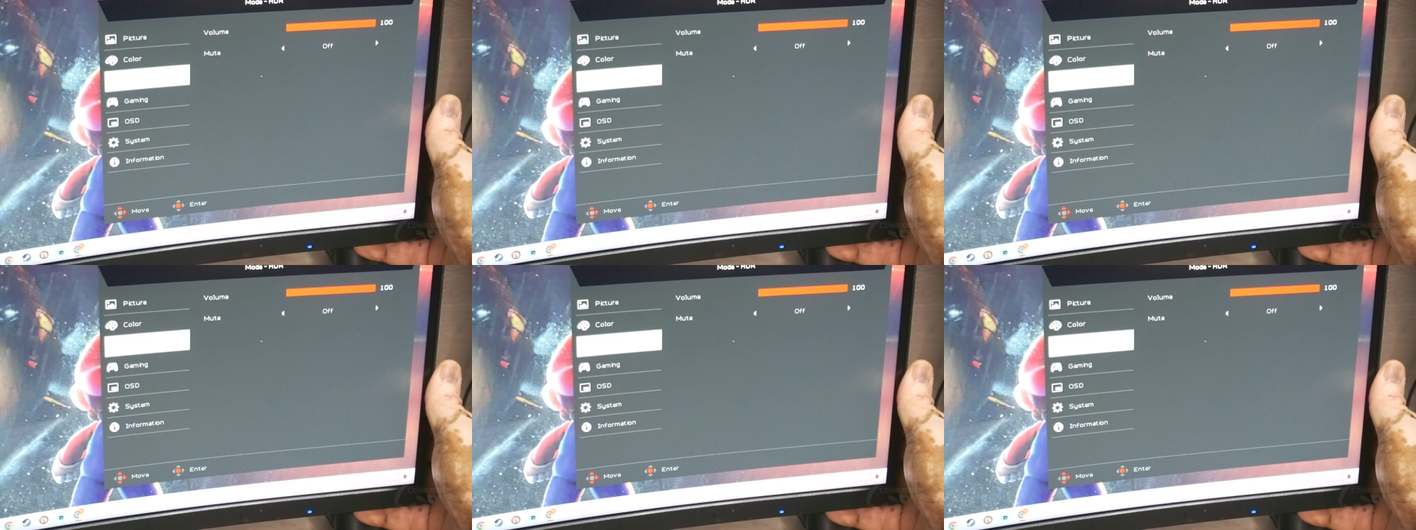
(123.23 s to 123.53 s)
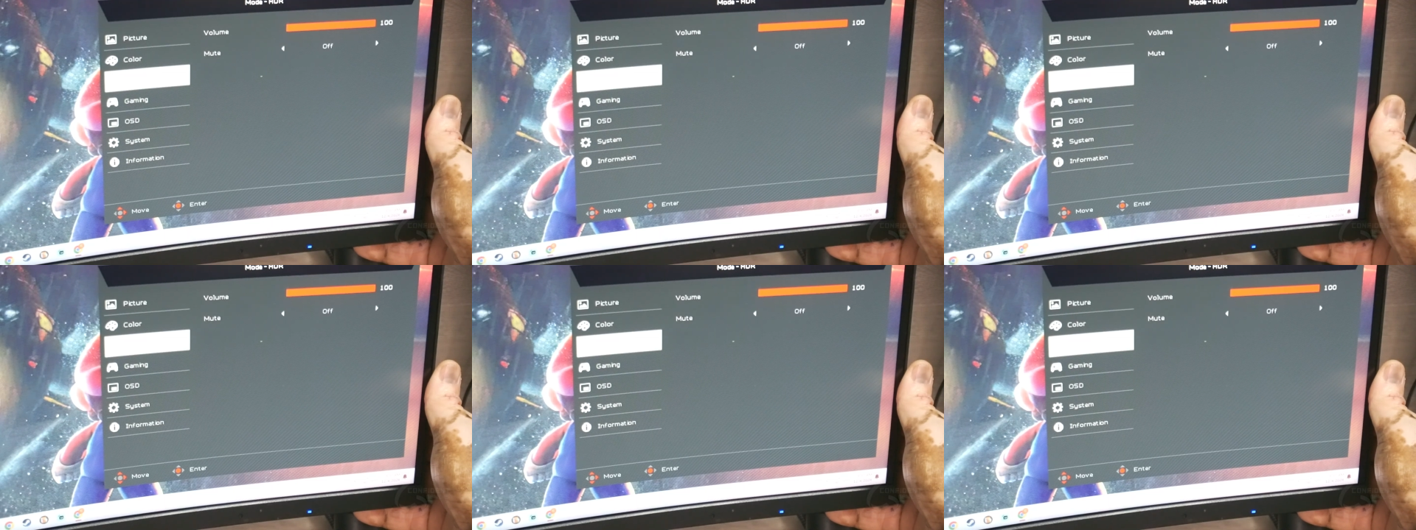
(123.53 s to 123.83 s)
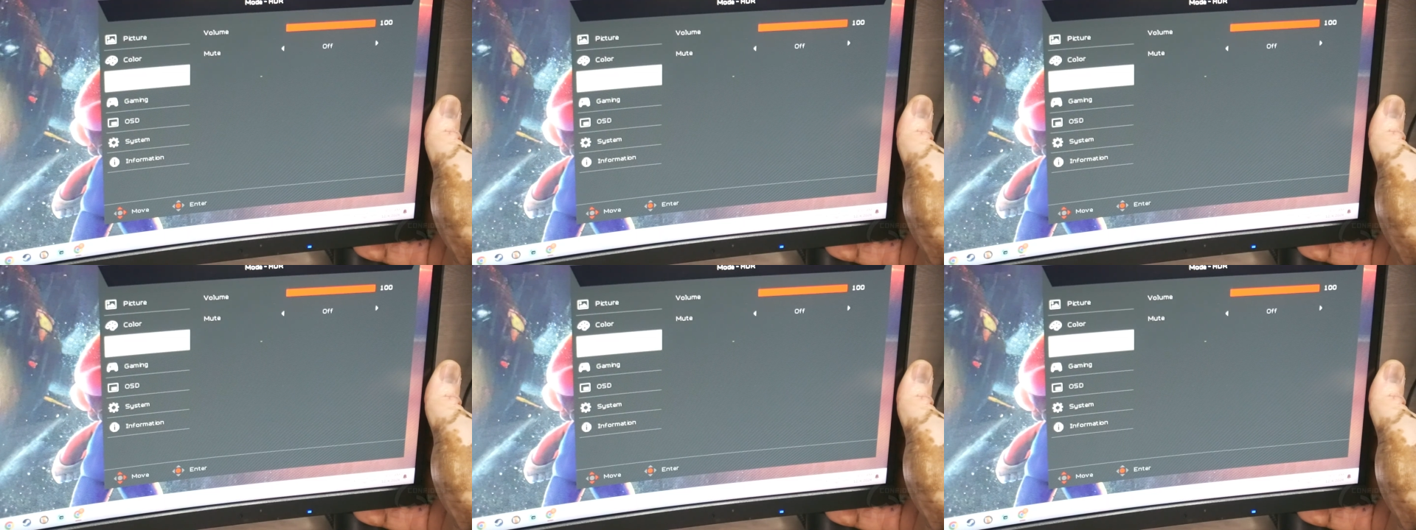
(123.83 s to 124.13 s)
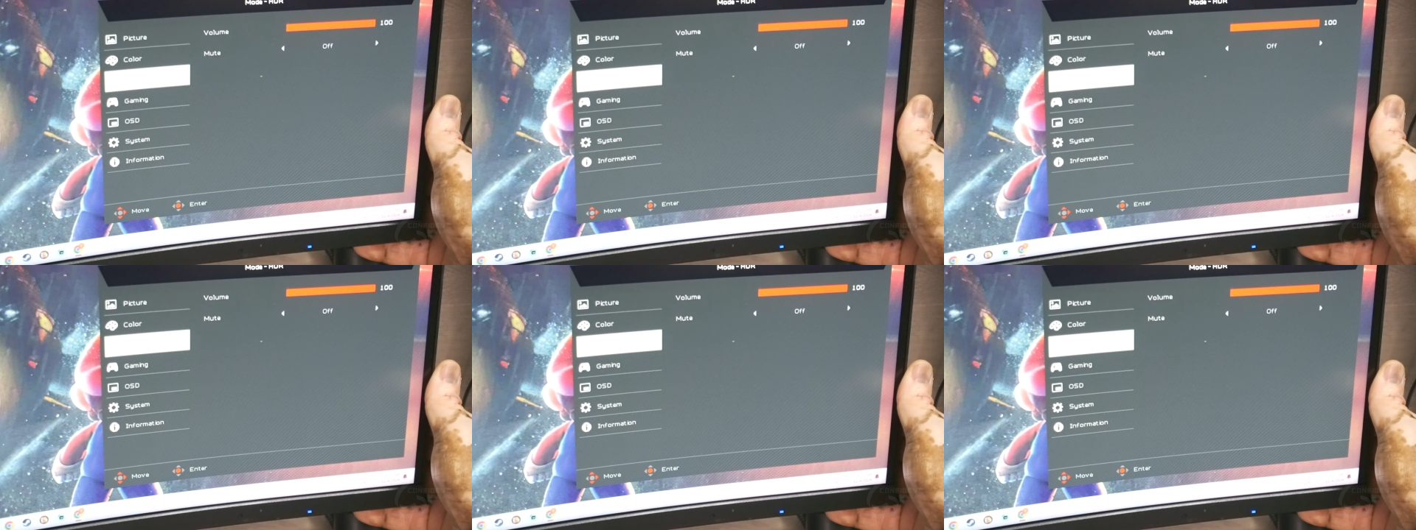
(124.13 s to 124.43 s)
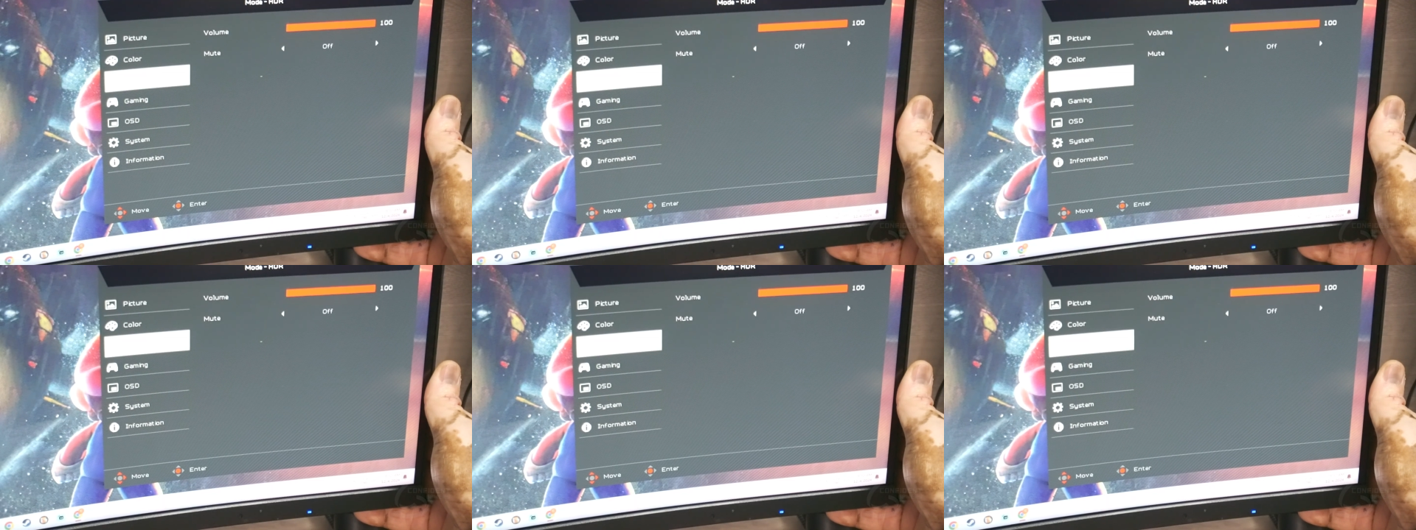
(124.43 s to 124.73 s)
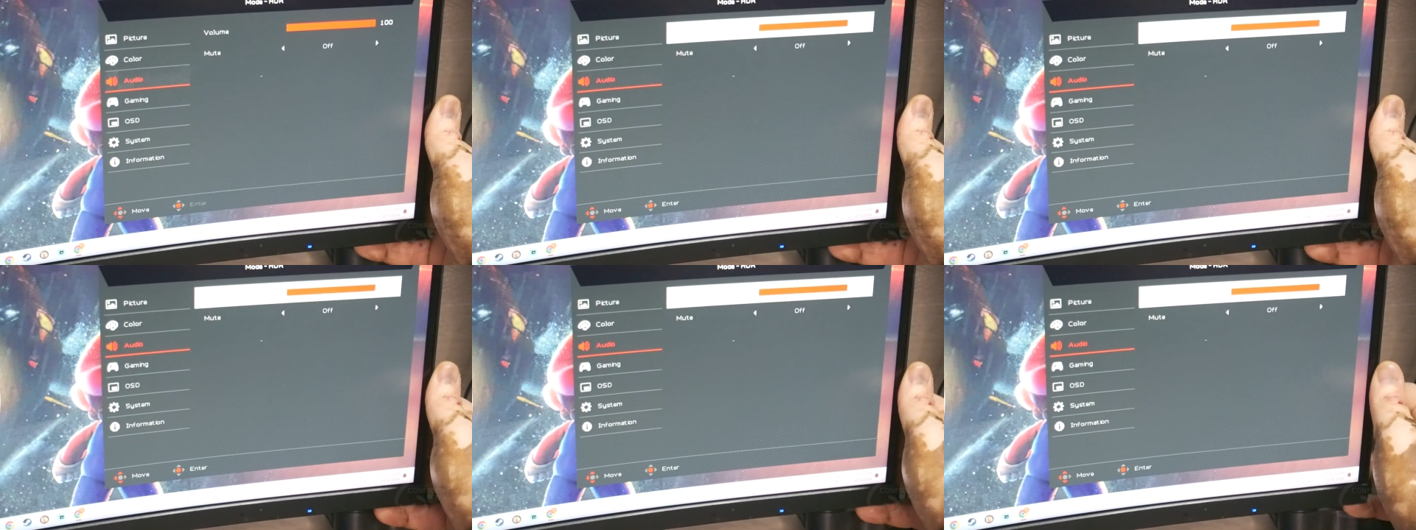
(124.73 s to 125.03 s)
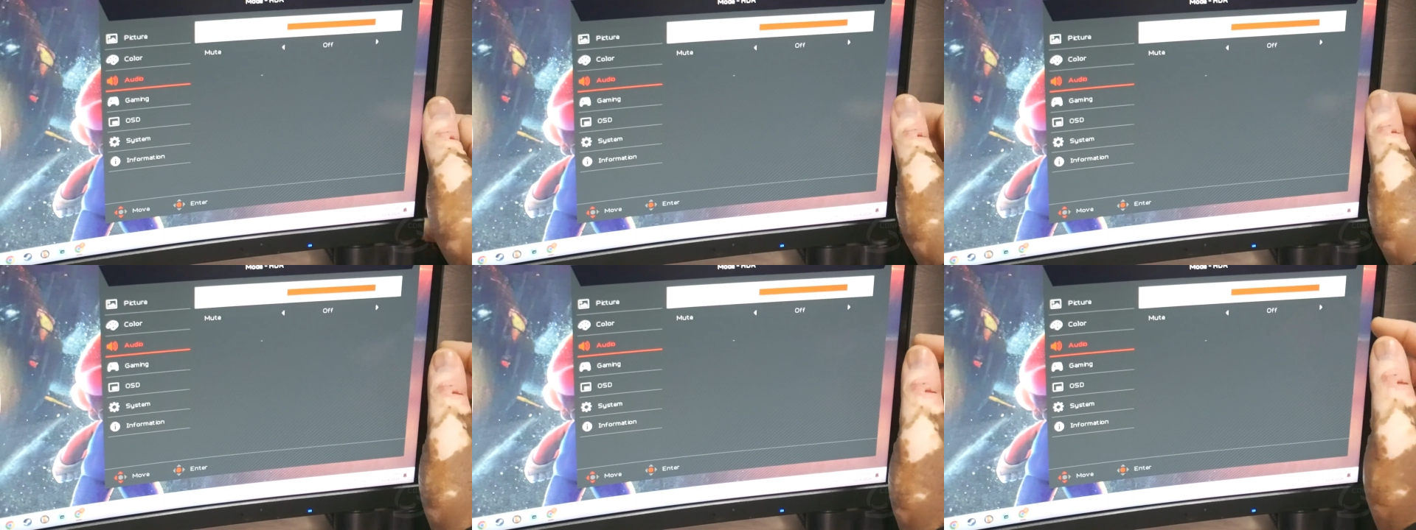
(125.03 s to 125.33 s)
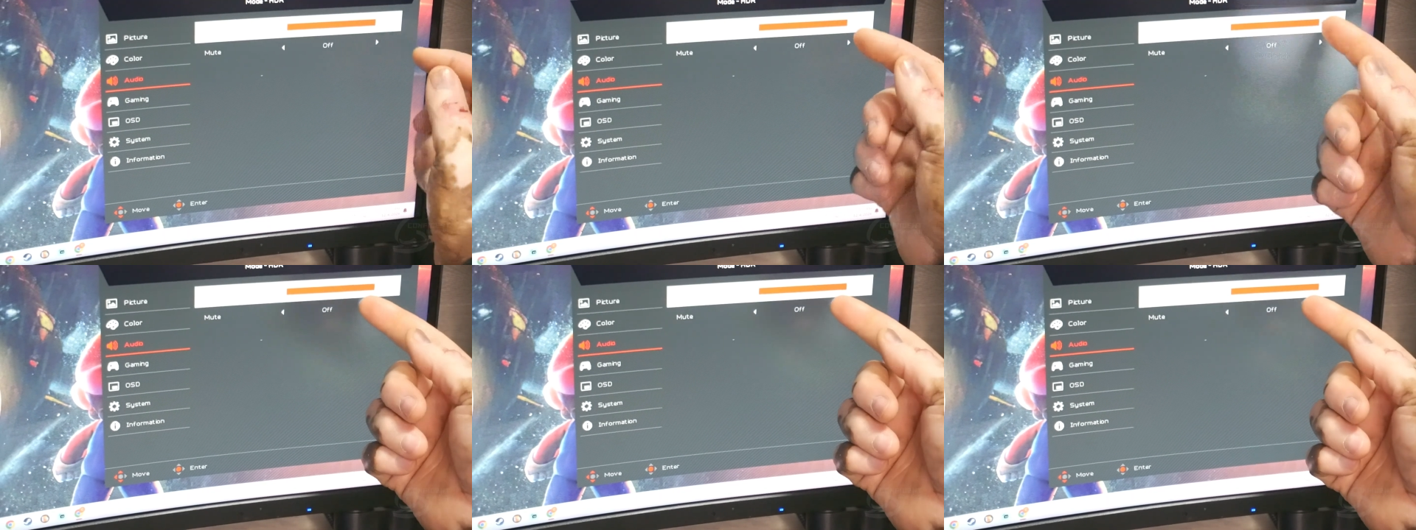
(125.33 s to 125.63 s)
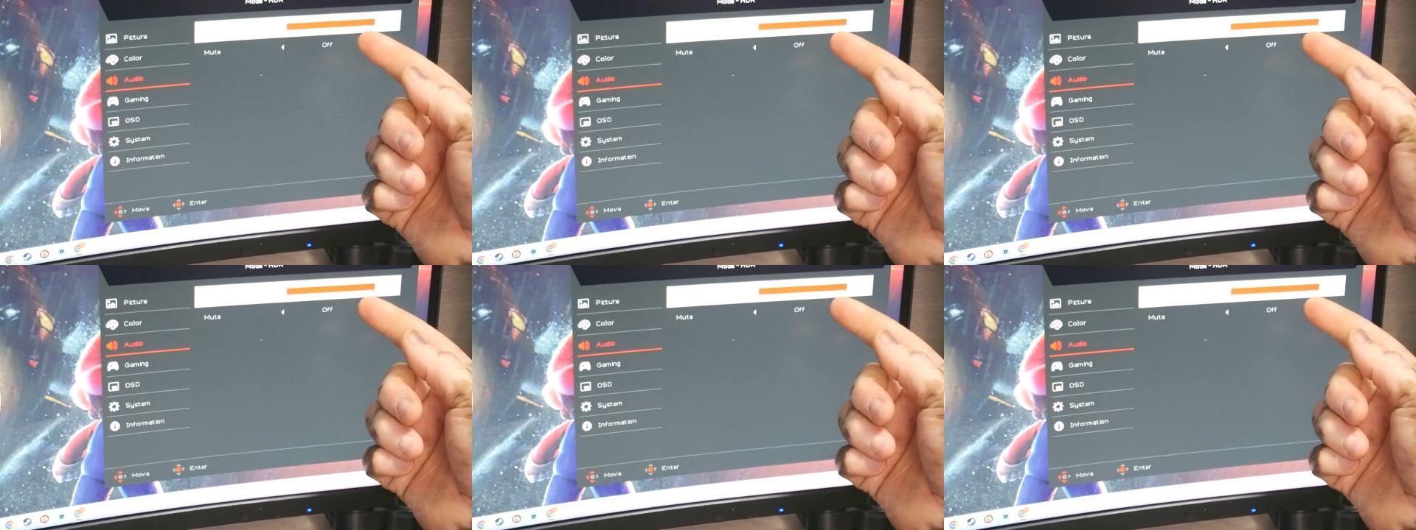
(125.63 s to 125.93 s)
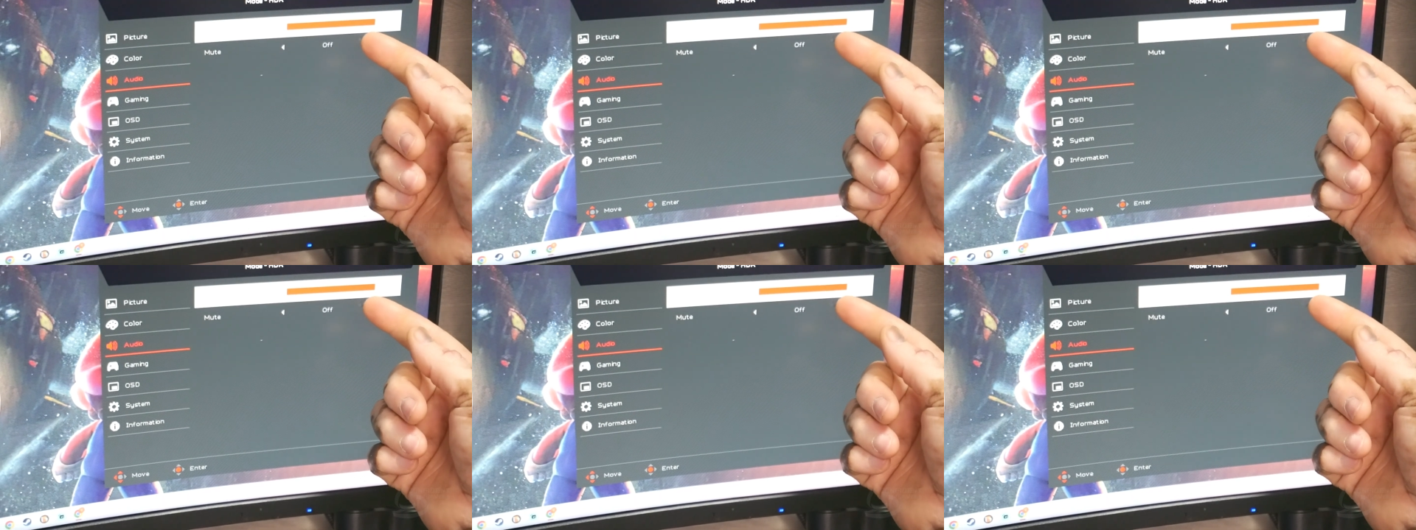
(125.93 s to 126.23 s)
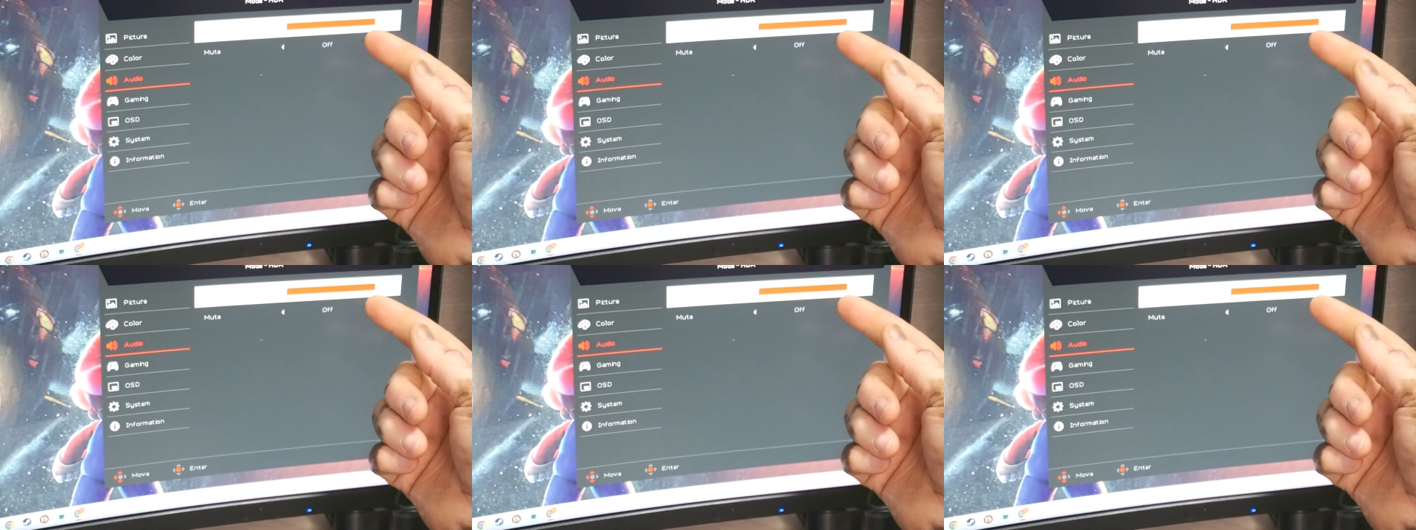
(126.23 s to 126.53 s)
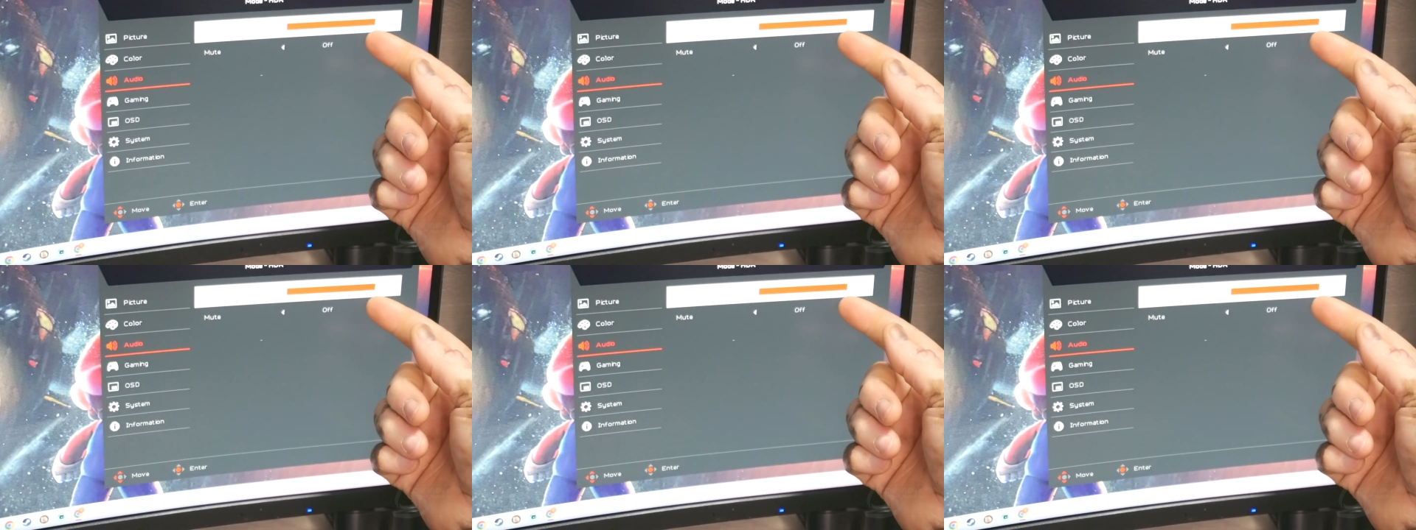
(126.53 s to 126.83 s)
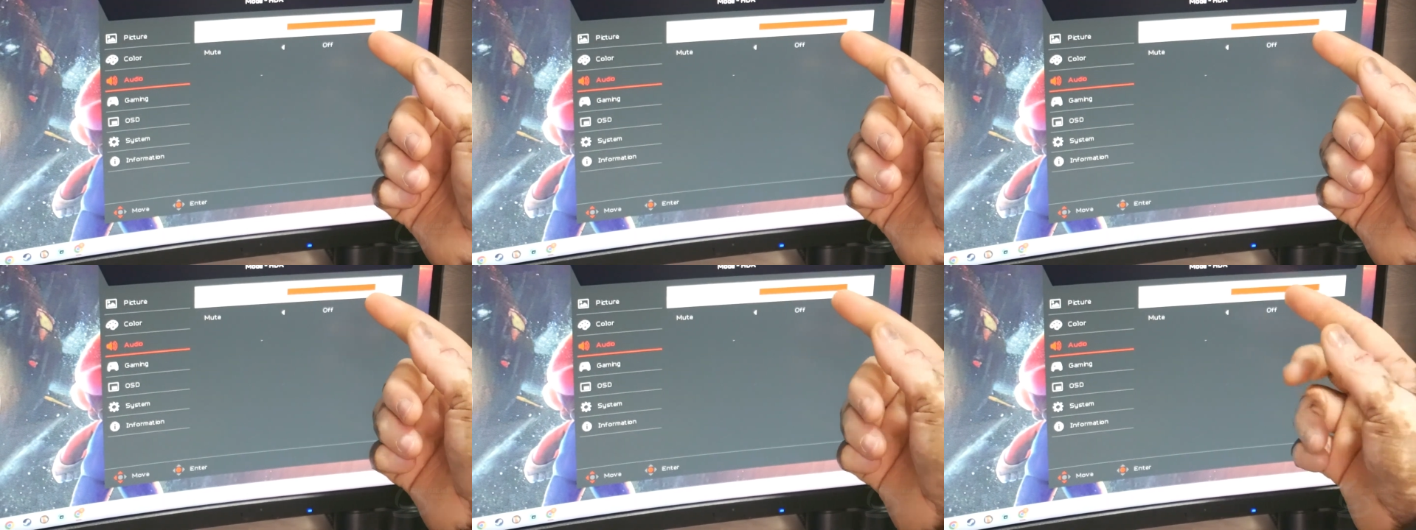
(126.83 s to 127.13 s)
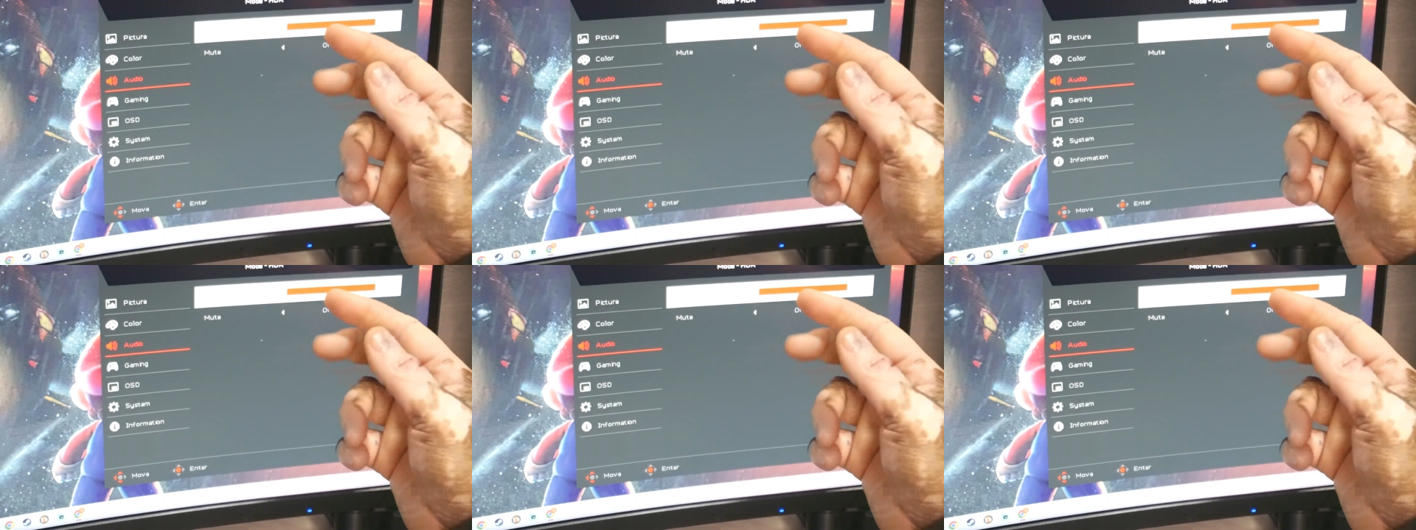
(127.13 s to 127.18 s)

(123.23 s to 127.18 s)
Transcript: (no speaker visible)